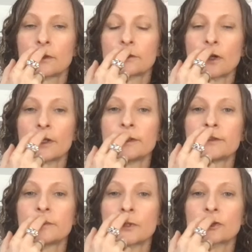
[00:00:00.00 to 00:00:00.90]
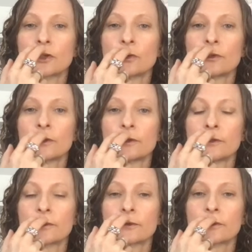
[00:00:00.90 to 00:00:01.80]
tightness in my
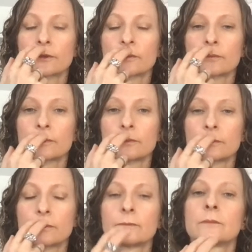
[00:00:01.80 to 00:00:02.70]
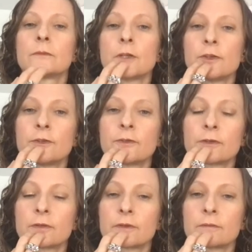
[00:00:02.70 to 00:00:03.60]
shoulders,
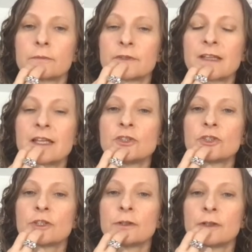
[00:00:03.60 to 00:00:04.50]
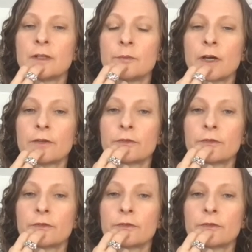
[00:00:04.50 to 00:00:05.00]
this tension in my